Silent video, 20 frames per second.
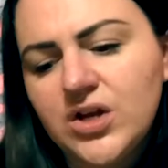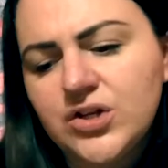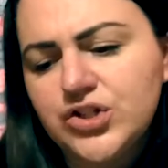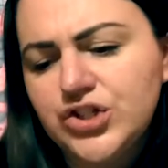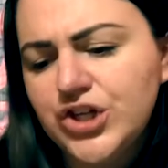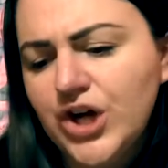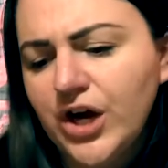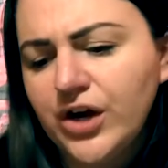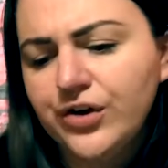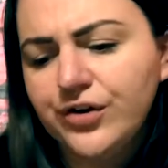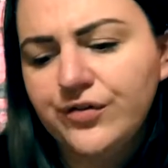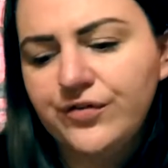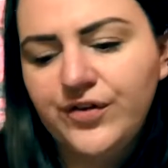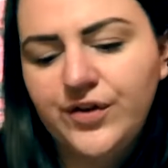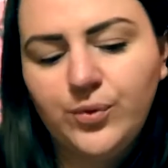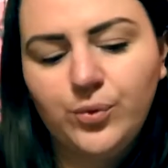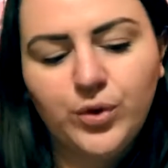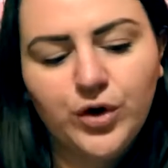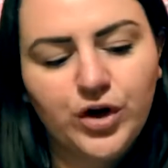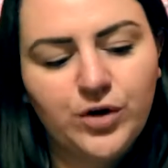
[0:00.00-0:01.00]

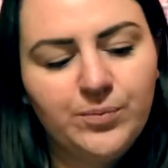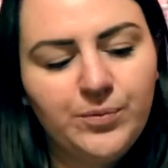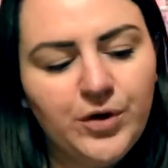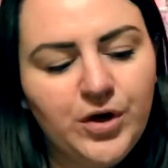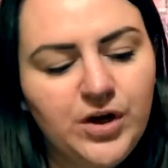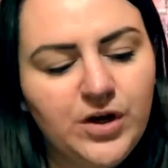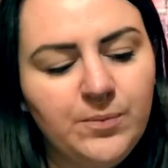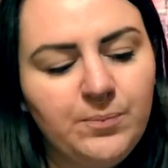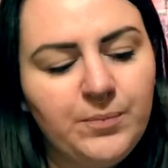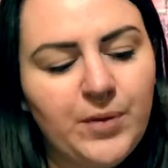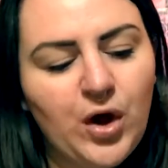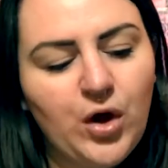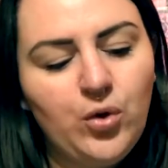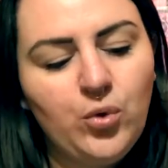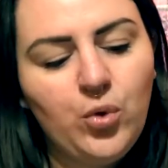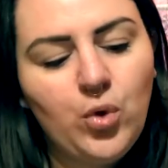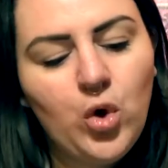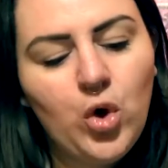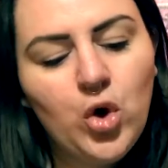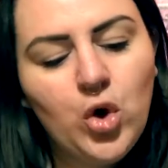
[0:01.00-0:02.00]
geography workbook,
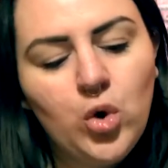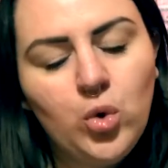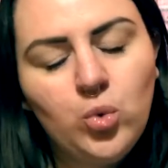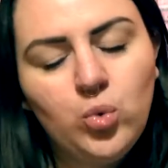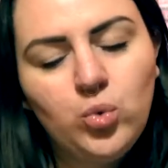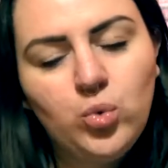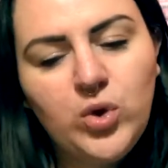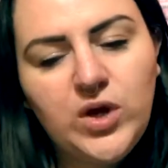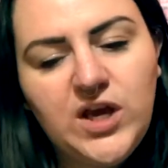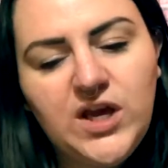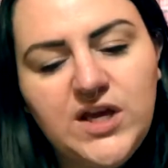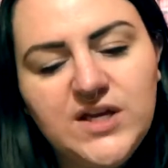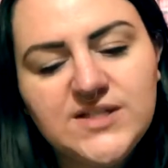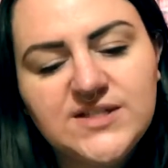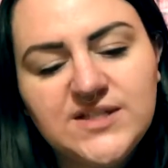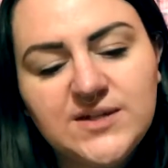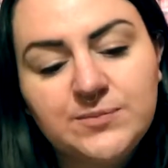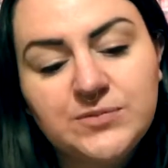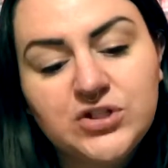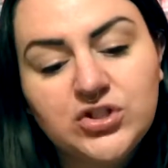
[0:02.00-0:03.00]
but we
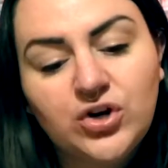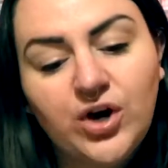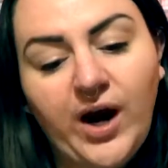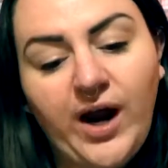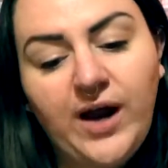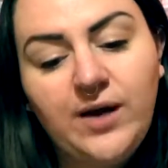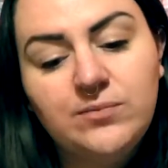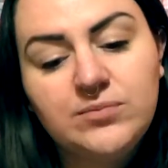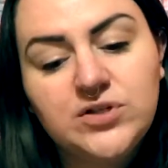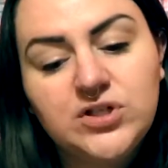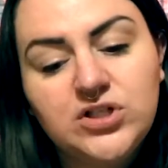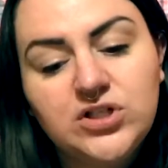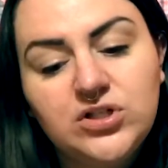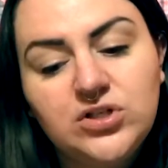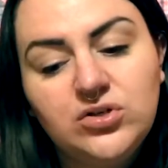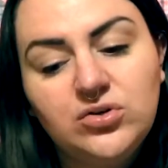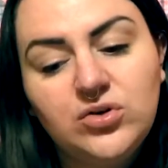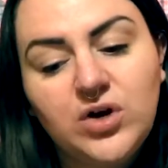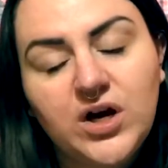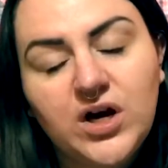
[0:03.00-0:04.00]
subscribe
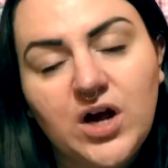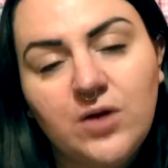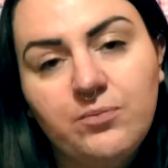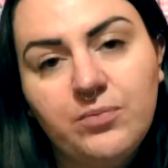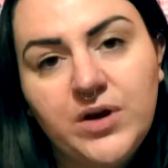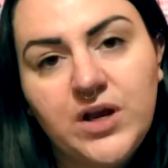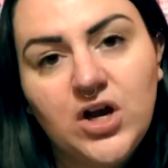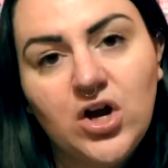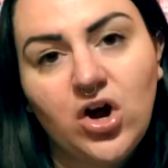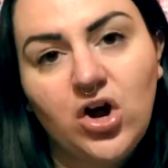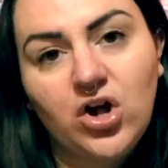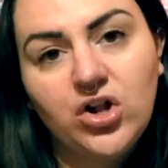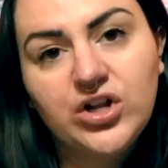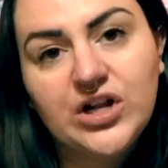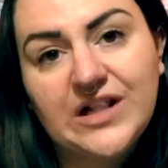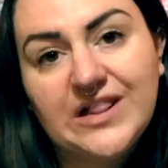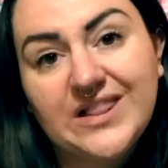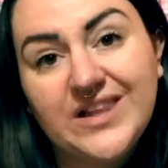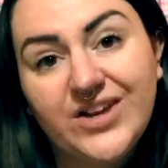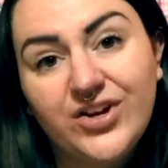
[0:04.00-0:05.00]
to a company called
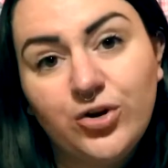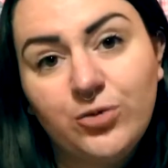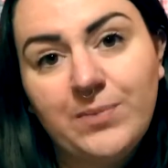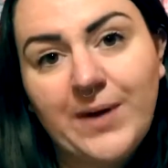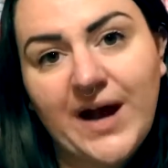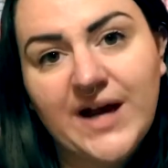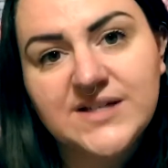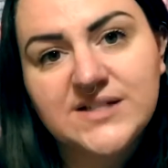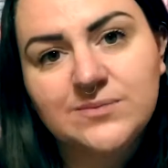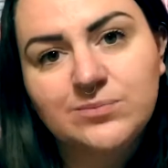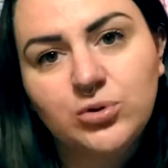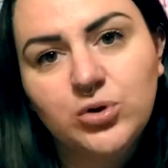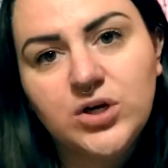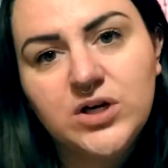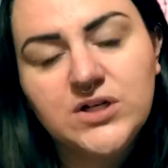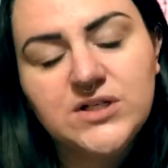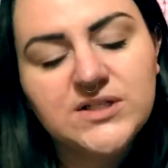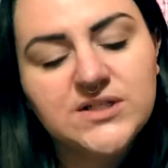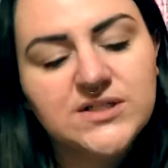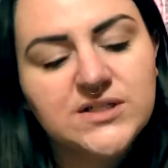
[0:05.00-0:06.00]
Little
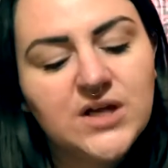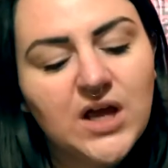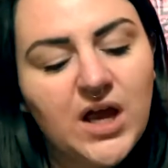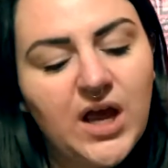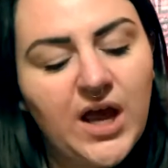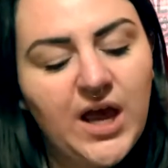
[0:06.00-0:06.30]
Passports,